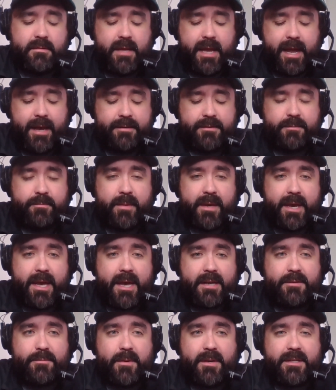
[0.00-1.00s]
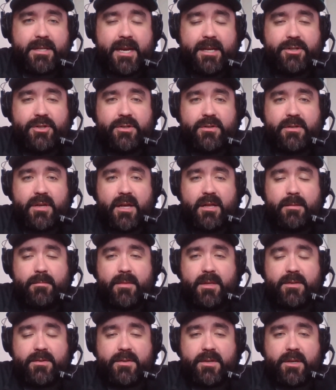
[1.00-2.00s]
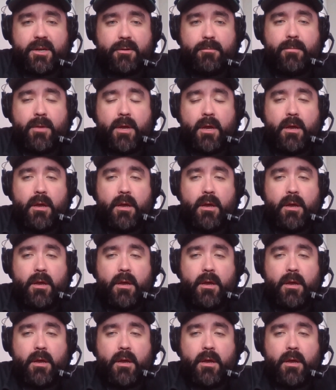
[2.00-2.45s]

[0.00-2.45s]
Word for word: has big expectations on them this year,